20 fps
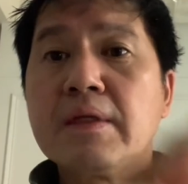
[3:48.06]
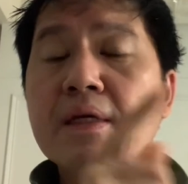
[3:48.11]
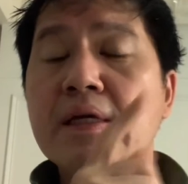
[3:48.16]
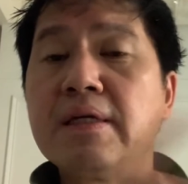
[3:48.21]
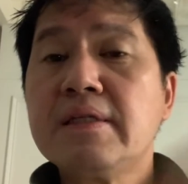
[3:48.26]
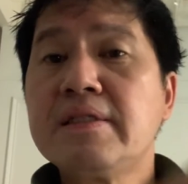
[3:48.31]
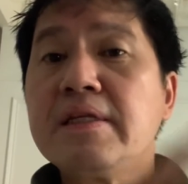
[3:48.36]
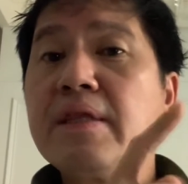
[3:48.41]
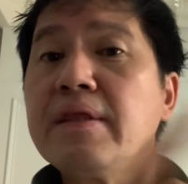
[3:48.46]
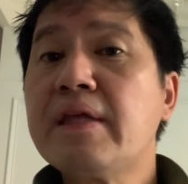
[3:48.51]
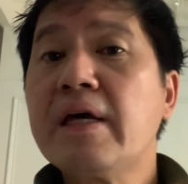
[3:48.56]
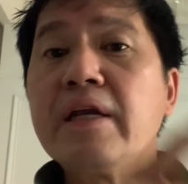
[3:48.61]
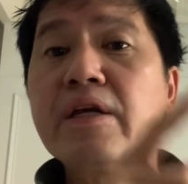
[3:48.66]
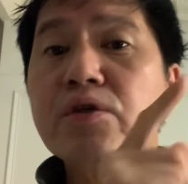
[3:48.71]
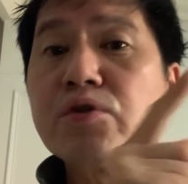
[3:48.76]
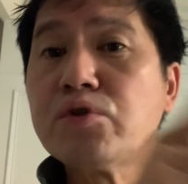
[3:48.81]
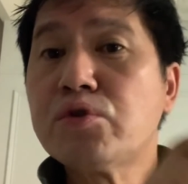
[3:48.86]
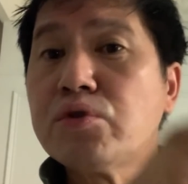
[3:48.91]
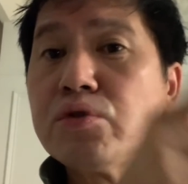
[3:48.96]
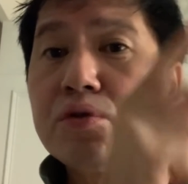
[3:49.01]
synthetic
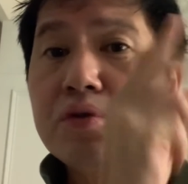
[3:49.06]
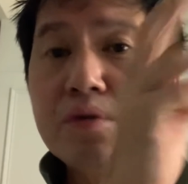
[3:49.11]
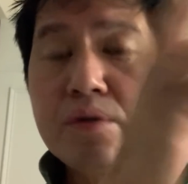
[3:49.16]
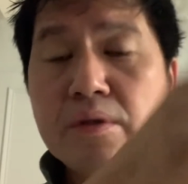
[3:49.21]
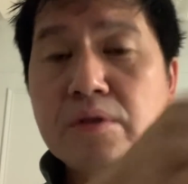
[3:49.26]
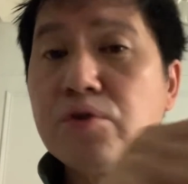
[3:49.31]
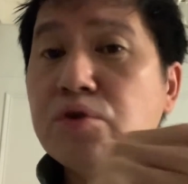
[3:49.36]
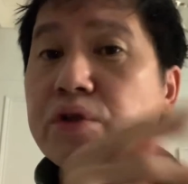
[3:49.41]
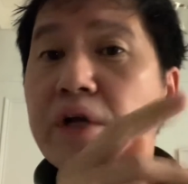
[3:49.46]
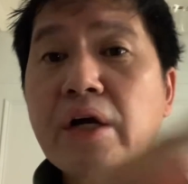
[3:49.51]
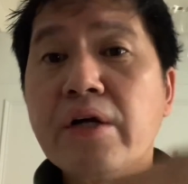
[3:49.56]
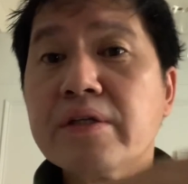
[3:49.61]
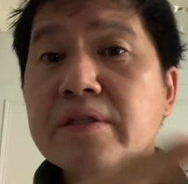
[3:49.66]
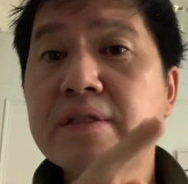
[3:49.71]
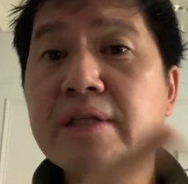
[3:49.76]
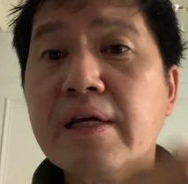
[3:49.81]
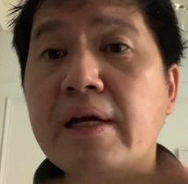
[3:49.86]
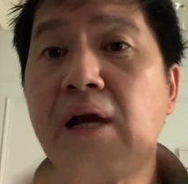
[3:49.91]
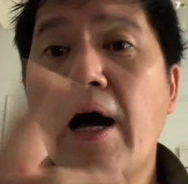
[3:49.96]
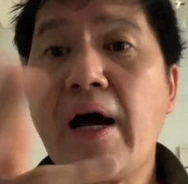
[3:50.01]
shares
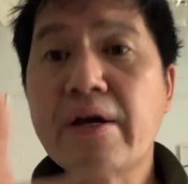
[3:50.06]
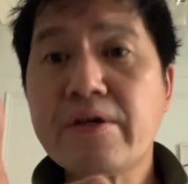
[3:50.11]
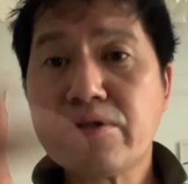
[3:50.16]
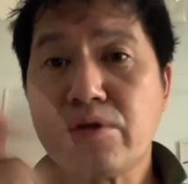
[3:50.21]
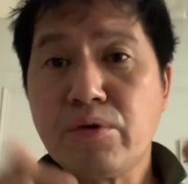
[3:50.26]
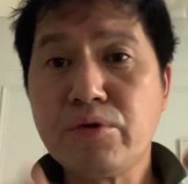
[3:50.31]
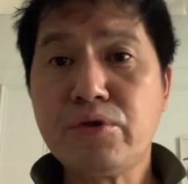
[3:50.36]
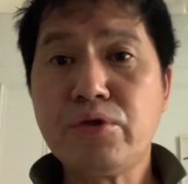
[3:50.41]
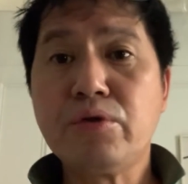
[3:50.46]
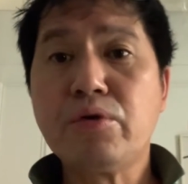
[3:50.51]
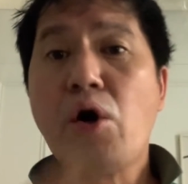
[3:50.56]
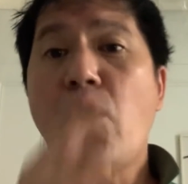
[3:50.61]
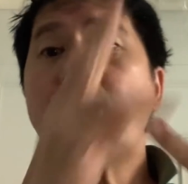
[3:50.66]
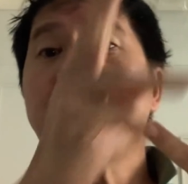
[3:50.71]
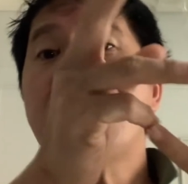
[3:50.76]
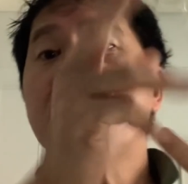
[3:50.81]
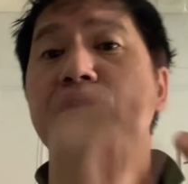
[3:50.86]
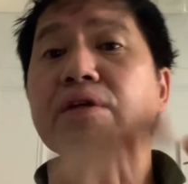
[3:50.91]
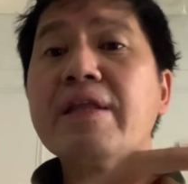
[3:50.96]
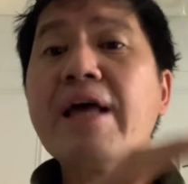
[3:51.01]
that I sold you. Hold
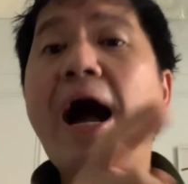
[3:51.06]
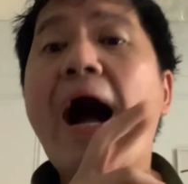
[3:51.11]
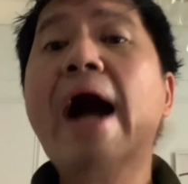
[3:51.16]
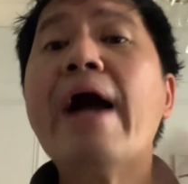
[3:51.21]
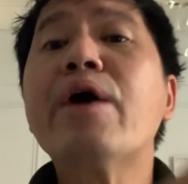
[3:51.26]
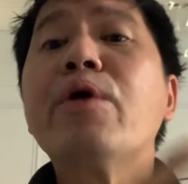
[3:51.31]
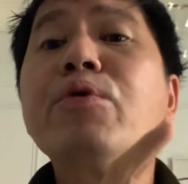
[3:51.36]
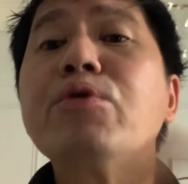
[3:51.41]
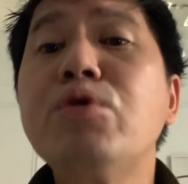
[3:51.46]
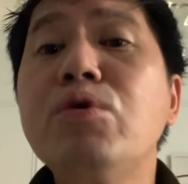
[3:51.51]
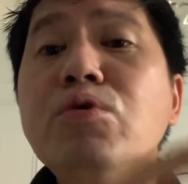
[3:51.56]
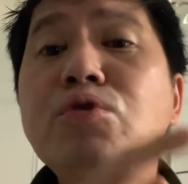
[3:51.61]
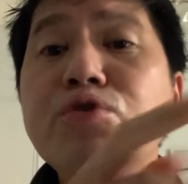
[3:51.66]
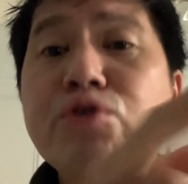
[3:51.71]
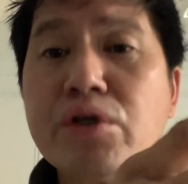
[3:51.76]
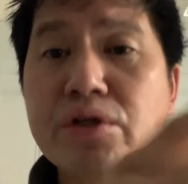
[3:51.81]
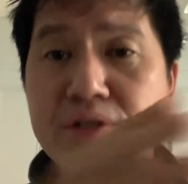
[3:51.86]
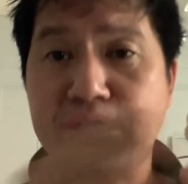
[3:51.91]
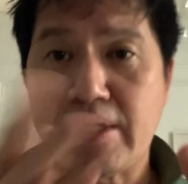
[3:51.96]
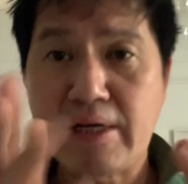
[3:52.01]
on to the IOU
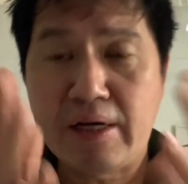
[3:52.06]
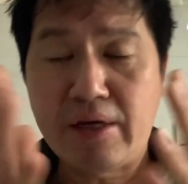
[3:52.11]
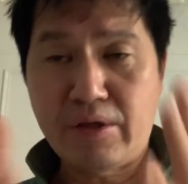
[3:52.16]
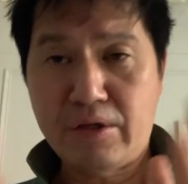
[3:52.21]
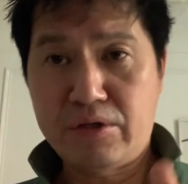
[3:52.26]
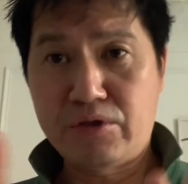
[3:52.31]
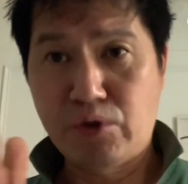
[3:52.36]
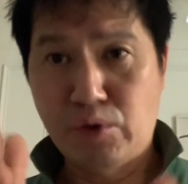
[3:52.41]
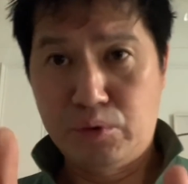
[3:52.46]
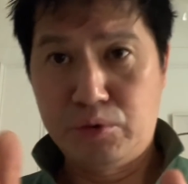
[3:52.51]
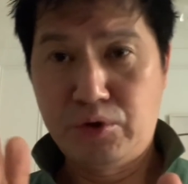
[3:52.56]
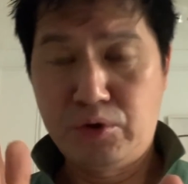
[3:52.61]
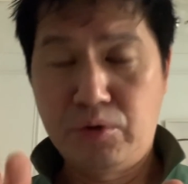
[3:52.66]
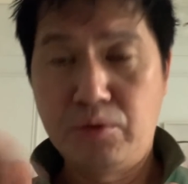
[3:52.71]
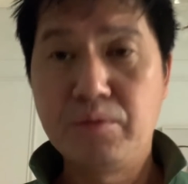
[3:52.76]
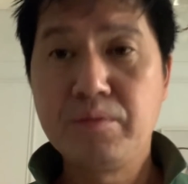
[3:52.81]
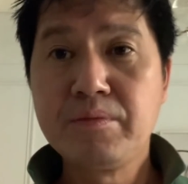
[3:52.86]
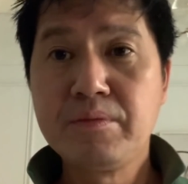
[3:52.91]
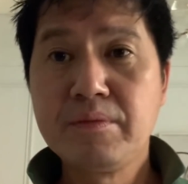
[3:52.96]
shares that I sold you.